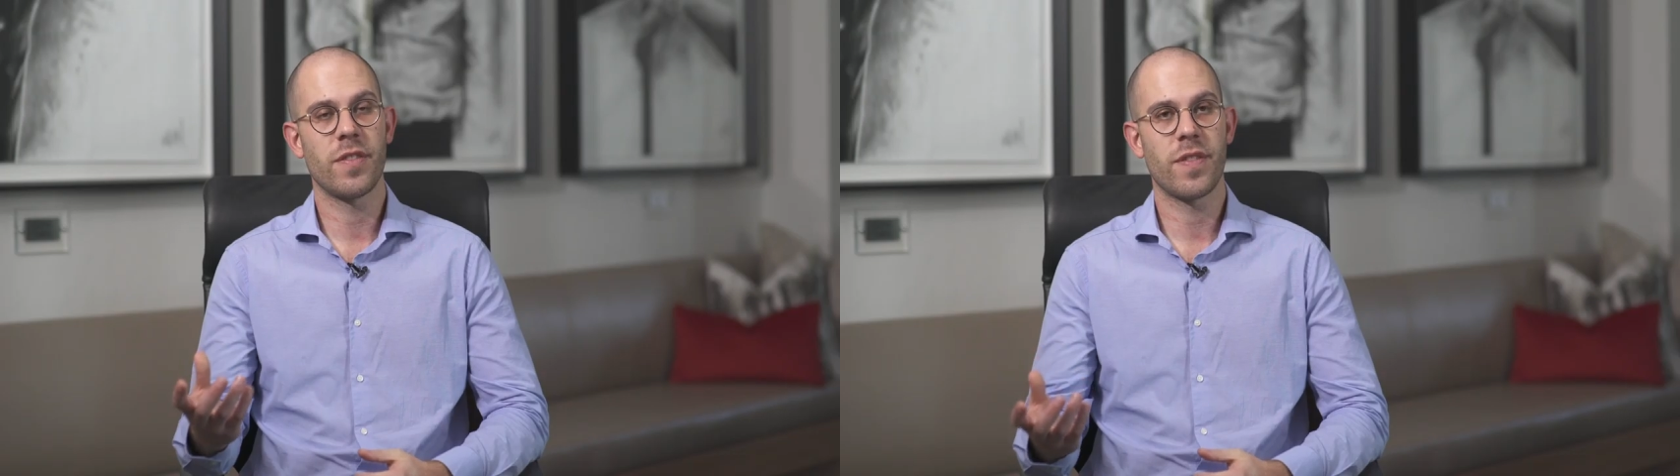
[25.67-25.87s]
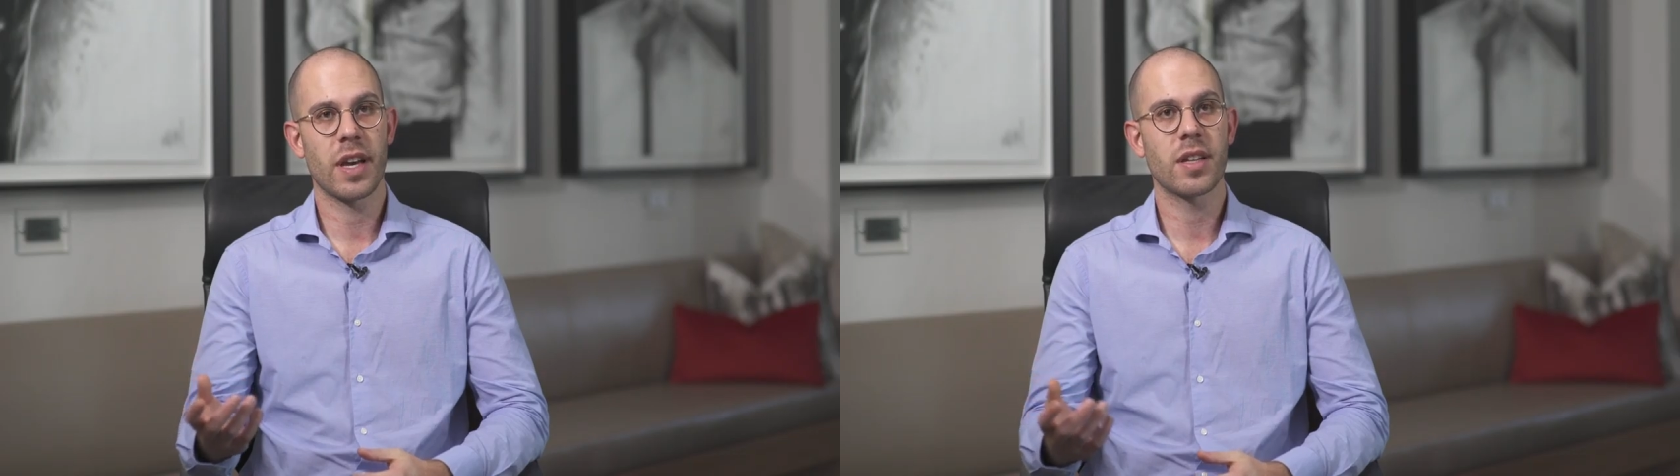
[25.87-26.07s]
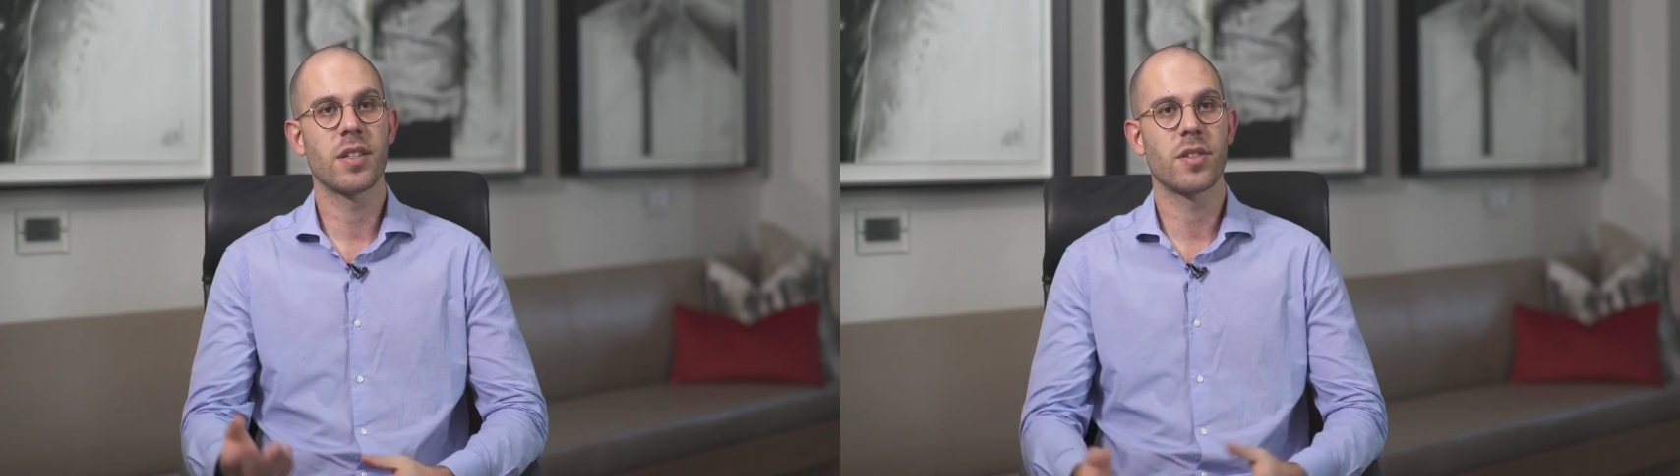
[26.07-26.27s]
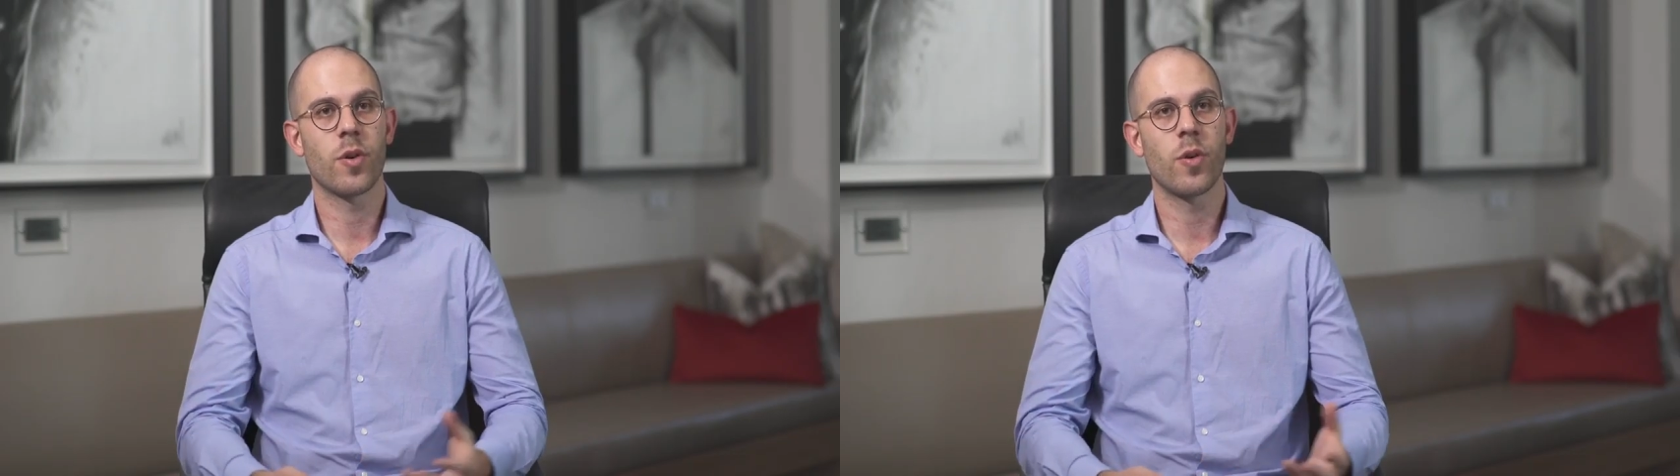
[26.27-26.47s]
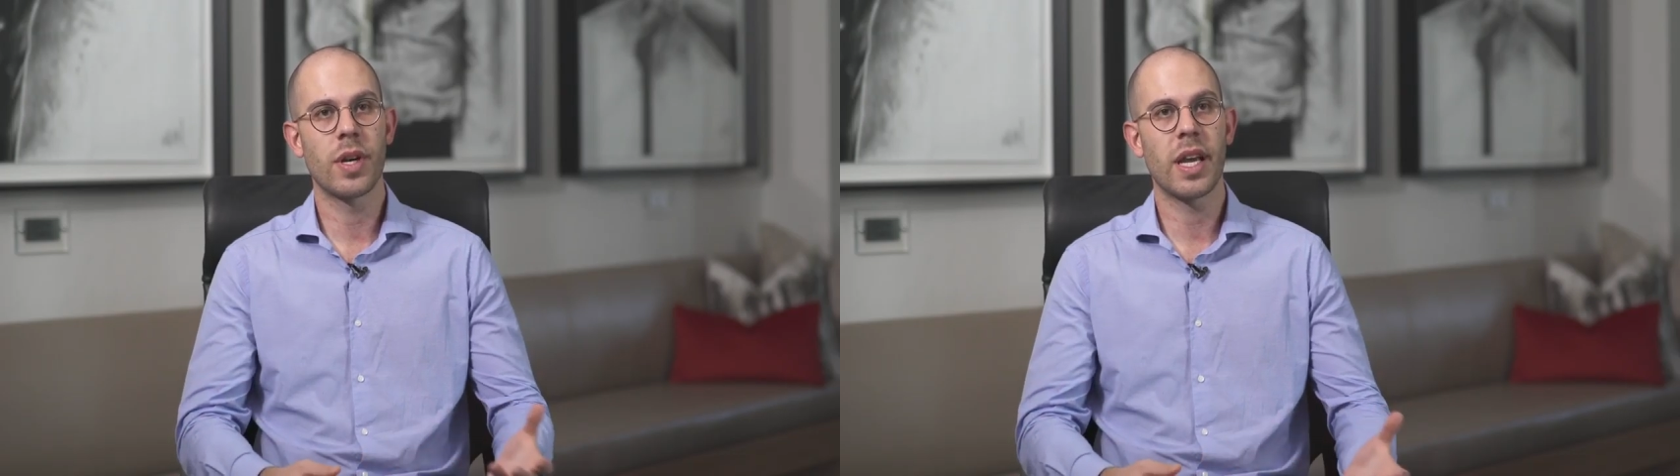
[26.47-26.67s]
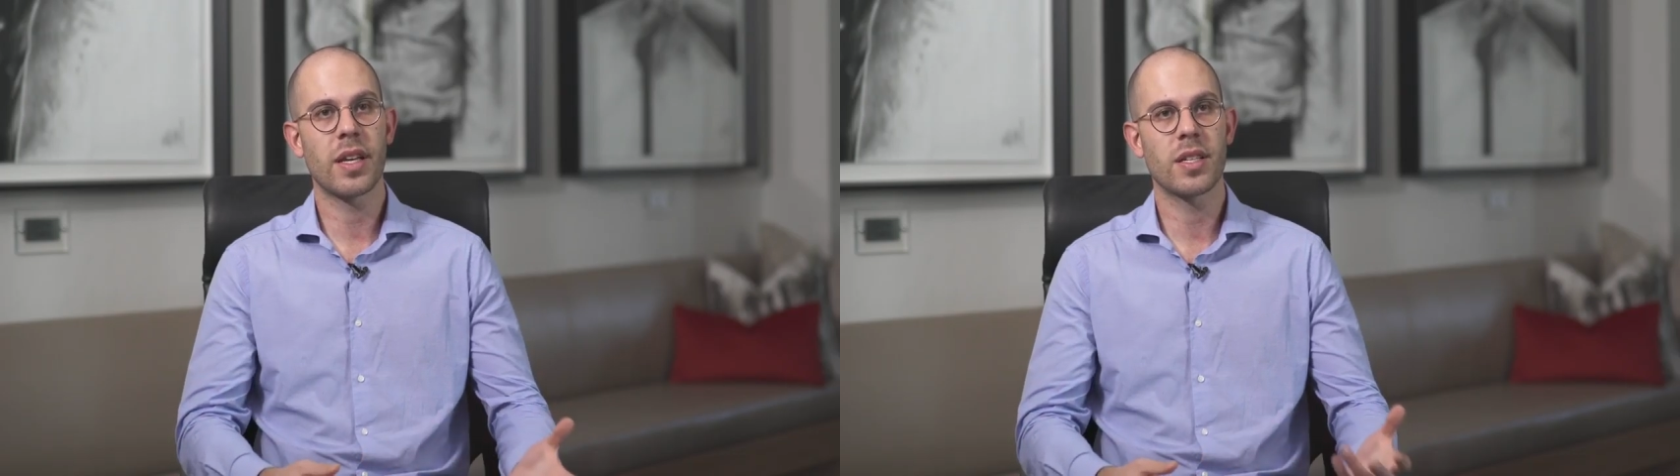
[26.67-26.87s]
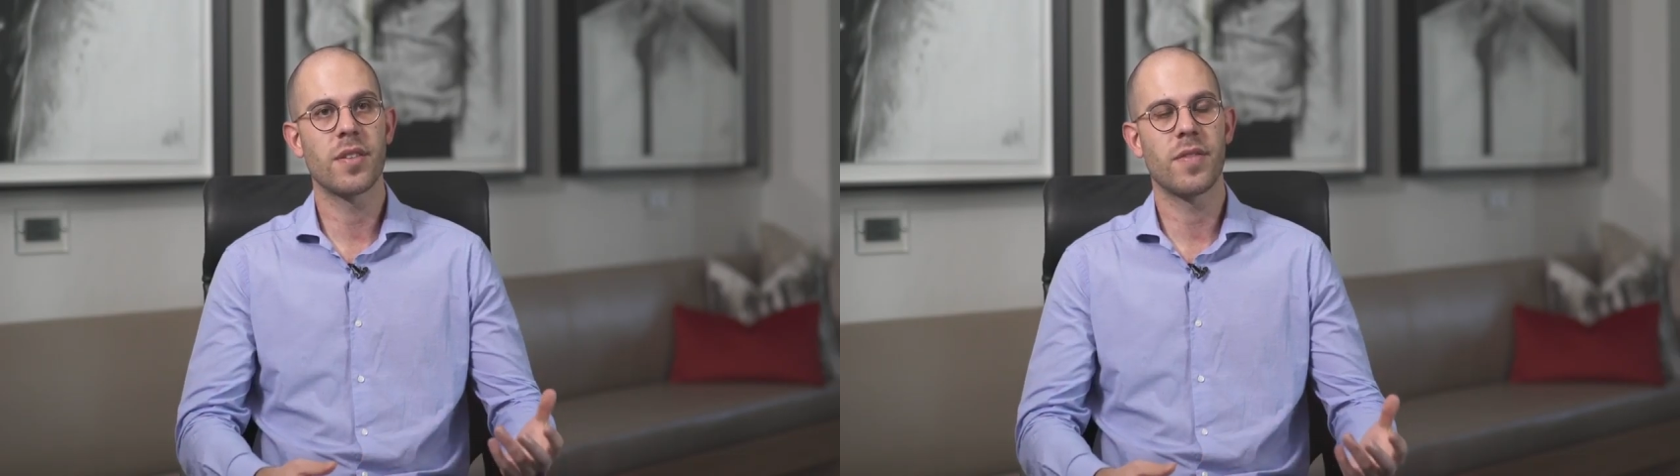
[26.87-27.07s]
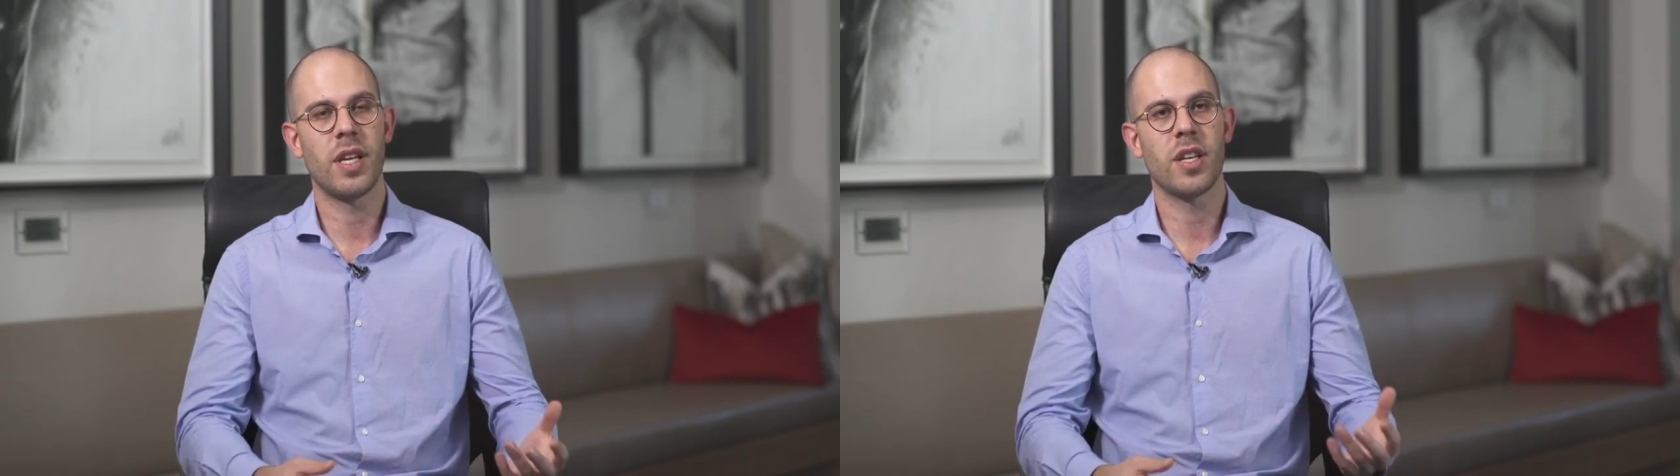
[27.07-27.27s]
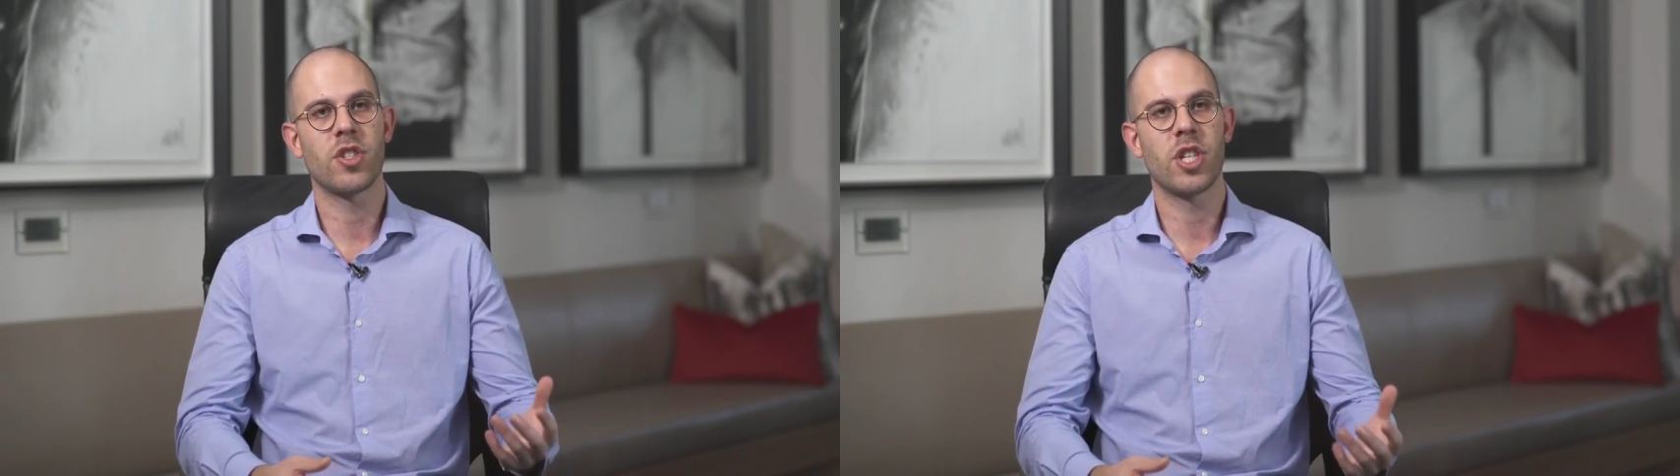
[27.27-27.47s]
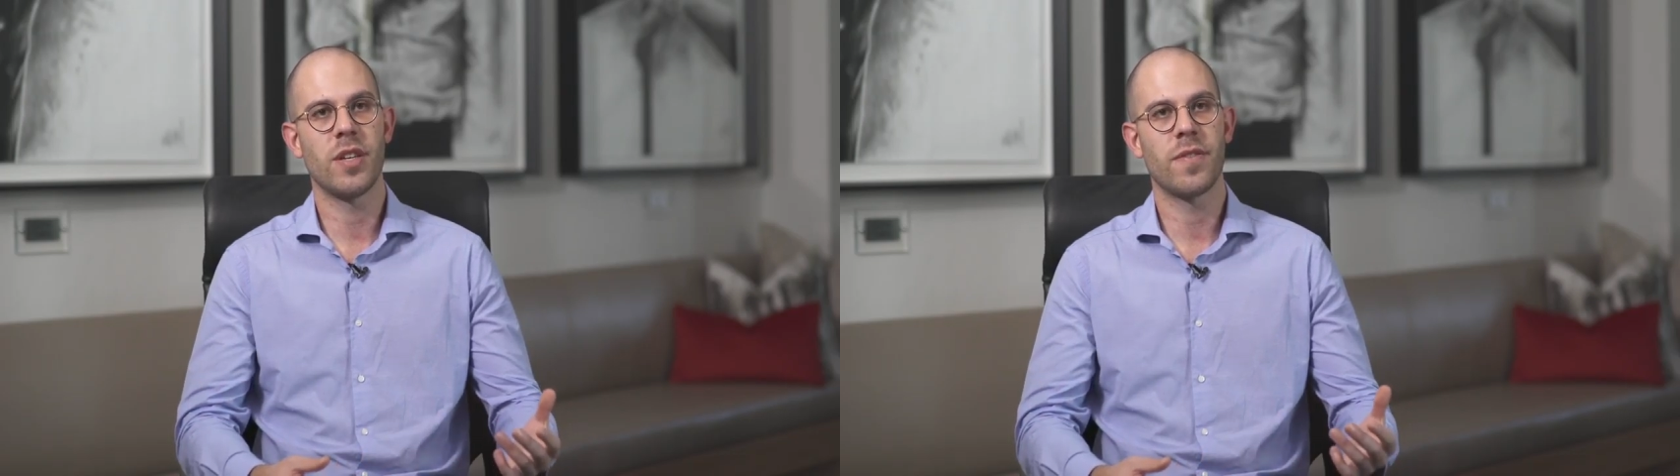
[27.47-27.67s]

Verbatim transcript: factors or negative ESG